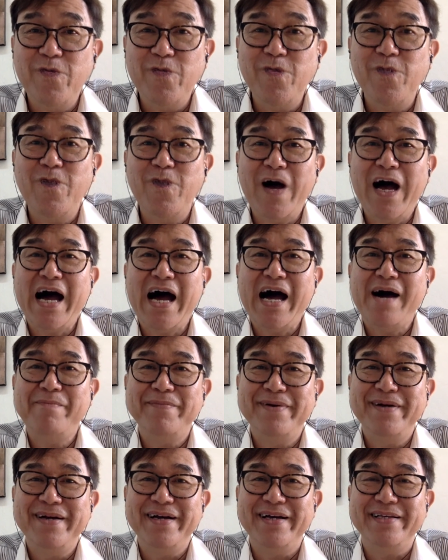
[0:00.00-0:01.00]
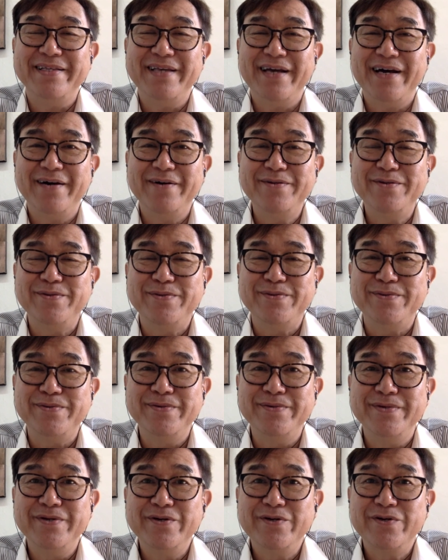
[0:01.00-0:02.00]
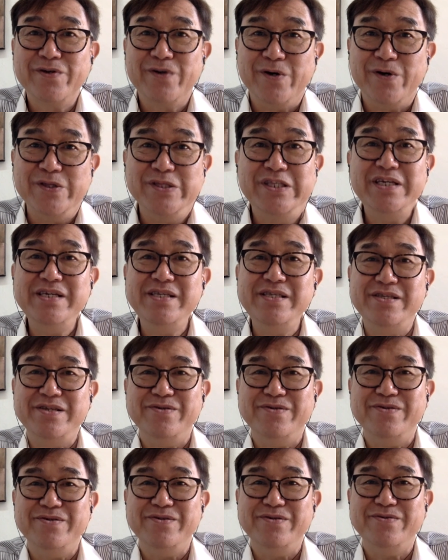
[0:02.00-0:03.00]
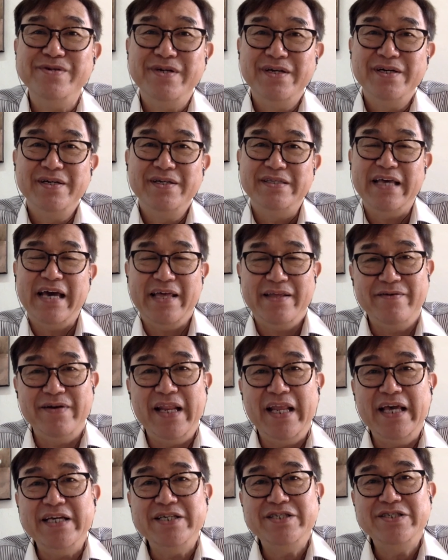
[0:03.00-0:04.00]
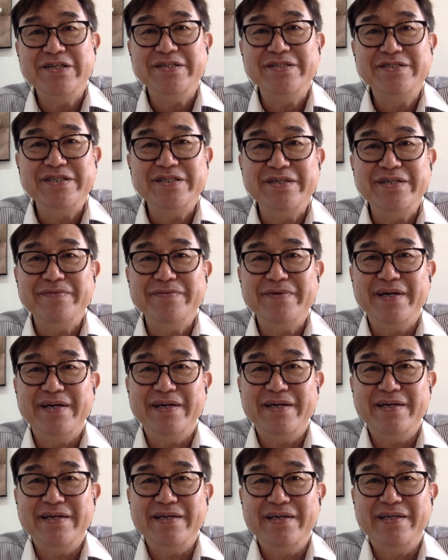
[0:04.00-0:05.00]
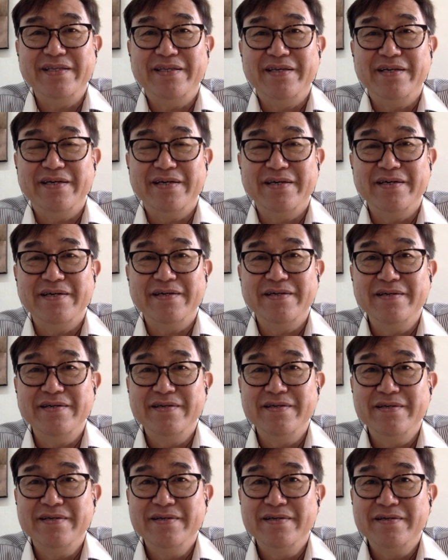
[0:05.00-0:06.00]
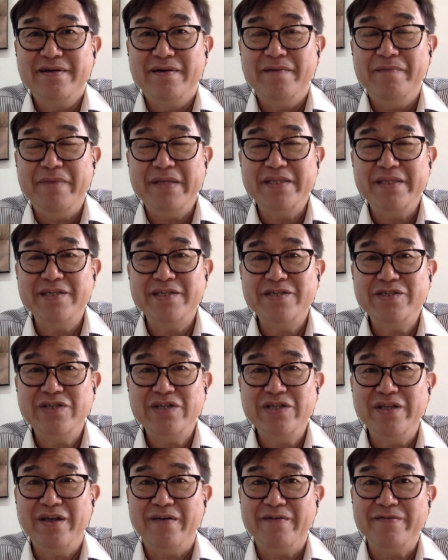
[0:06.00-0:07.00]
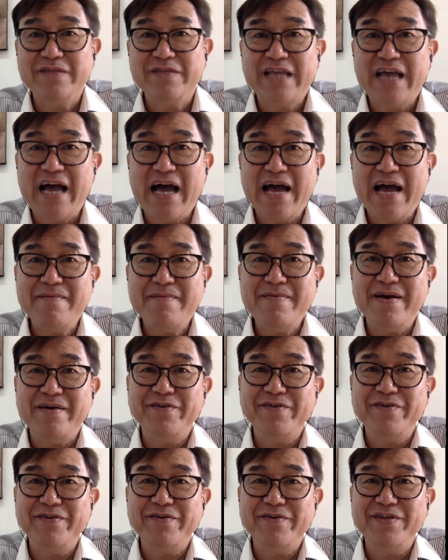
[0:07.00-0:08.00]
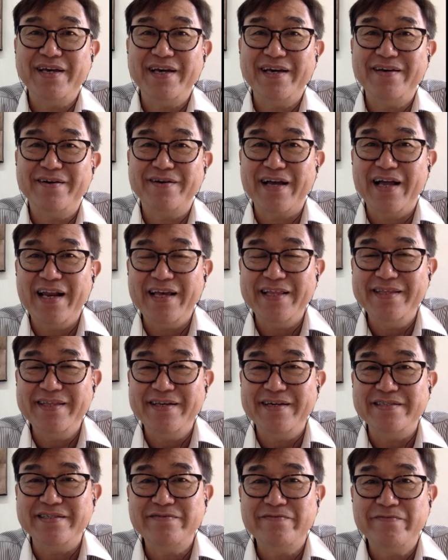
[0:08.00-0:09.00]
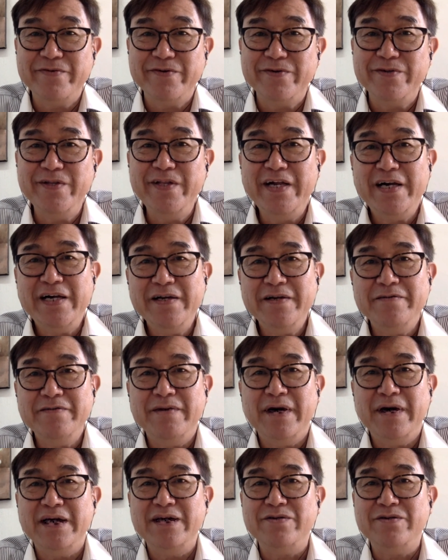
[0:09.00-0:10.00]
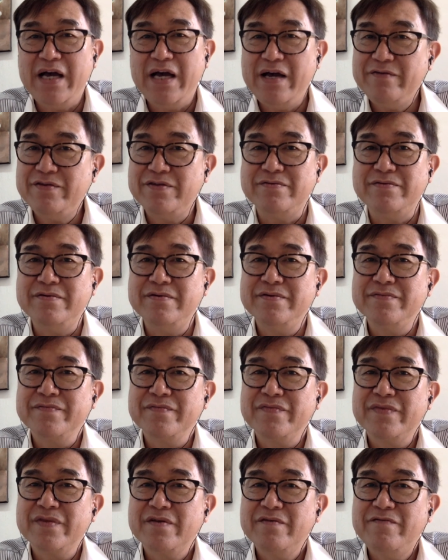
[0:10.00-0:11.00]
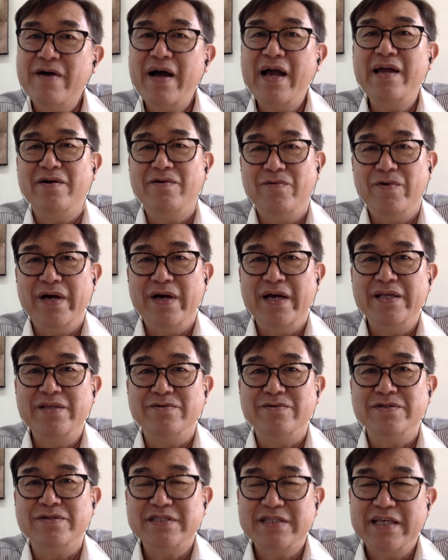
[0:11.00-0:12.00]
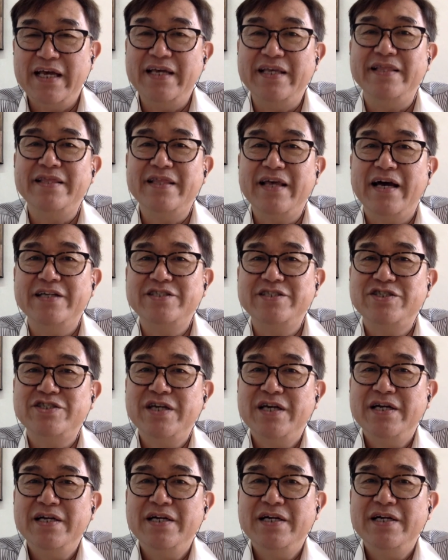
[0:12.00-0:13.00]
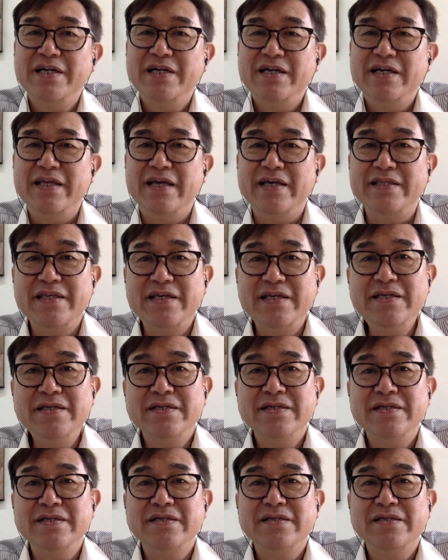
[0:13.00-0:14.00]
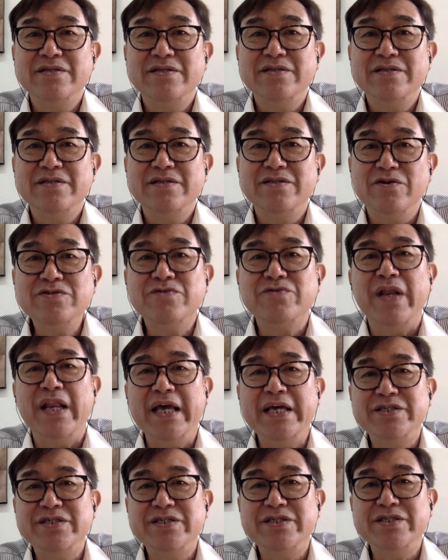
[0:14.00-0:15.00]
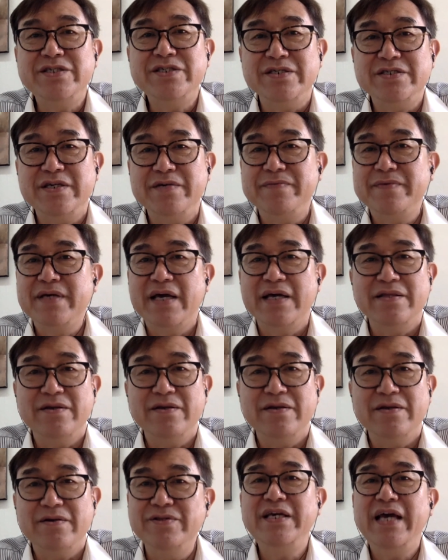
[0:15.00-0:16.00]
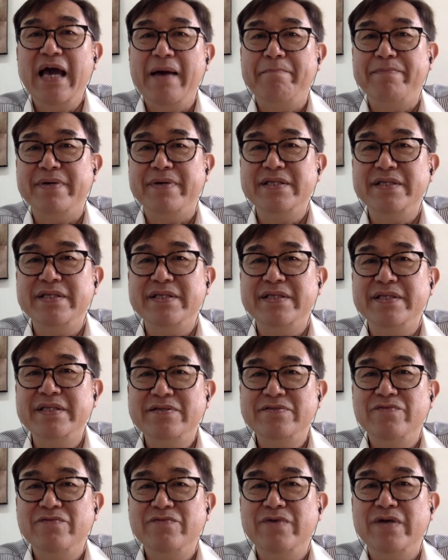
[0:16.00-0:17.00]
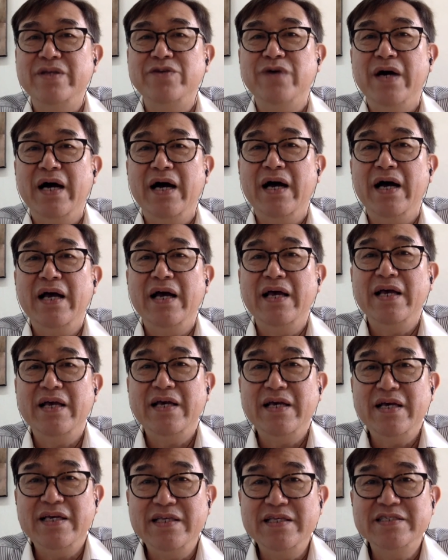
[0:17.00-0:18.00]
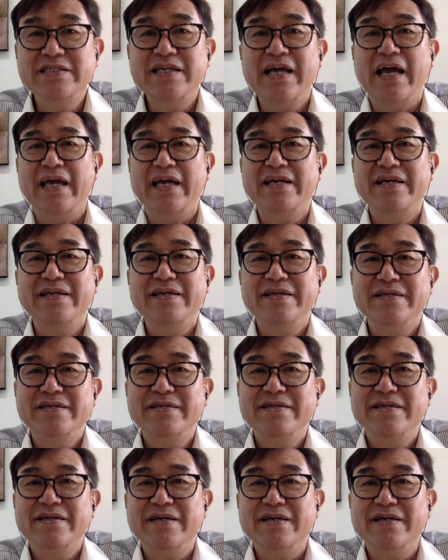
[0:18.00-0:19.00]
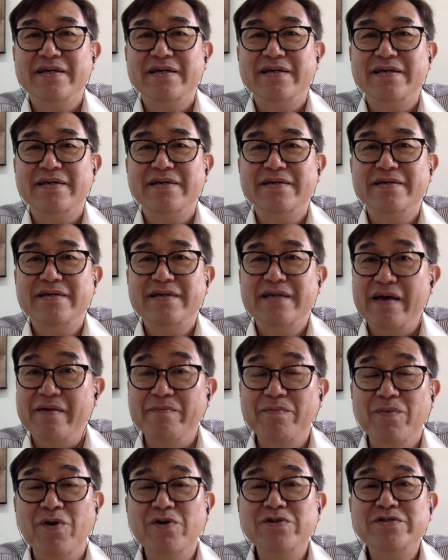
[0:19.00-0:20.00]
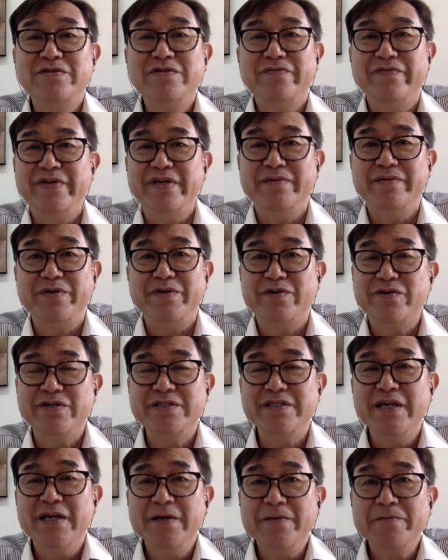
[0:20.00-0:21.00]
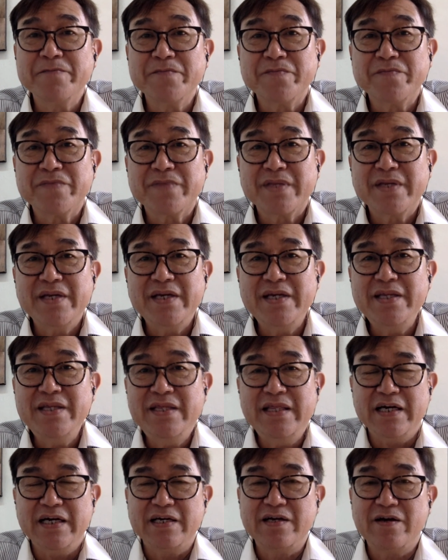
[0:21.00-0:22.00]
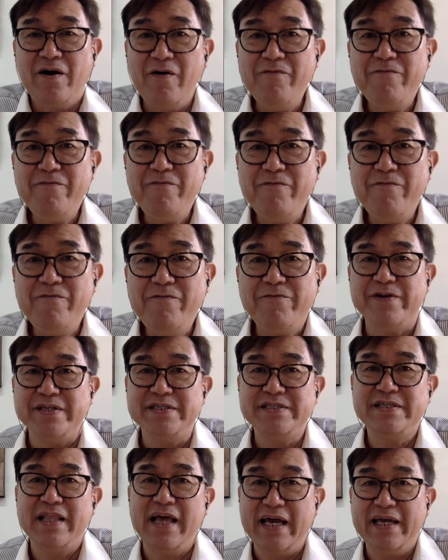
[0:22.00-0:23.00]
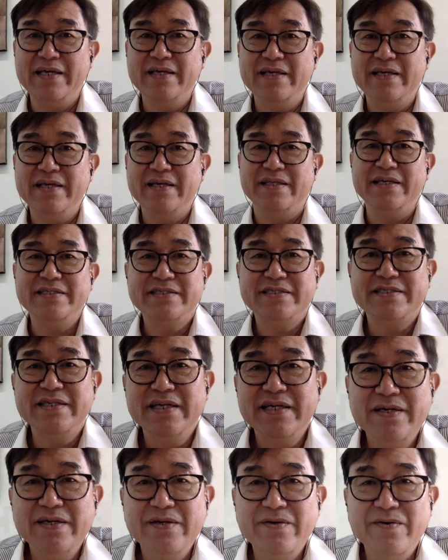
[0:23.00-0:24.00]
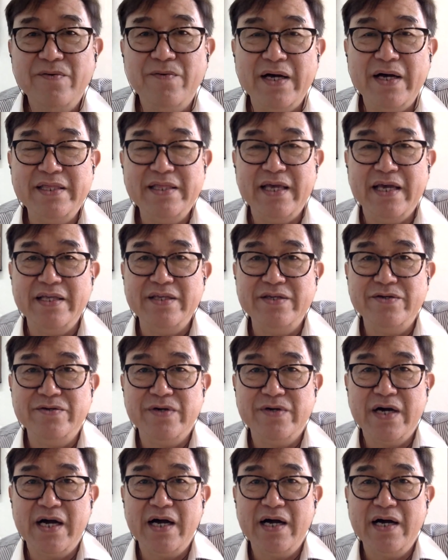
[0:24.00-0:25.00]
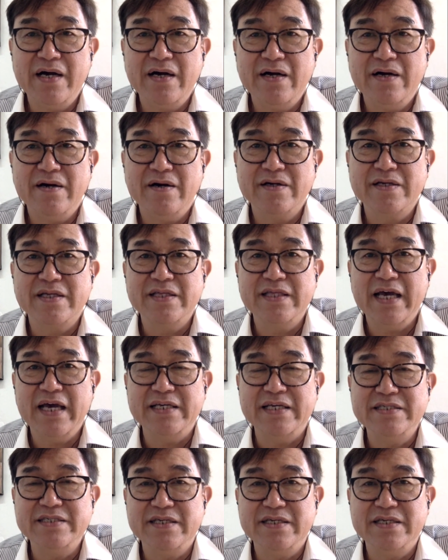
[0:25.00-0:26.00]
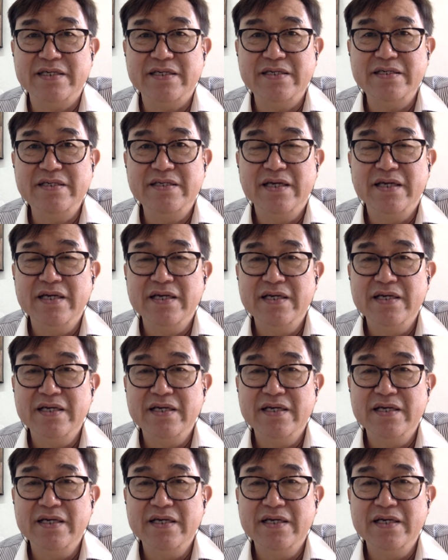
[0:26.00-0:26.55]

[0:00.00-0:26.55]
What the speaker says: follow up and how to continue that relationship in the competition of time. Every day your calendar is full, but you have to find a way to stay in touch. And I think those relationships can only happen when you are inside atmosphere, because in the conference like this one that you are organizing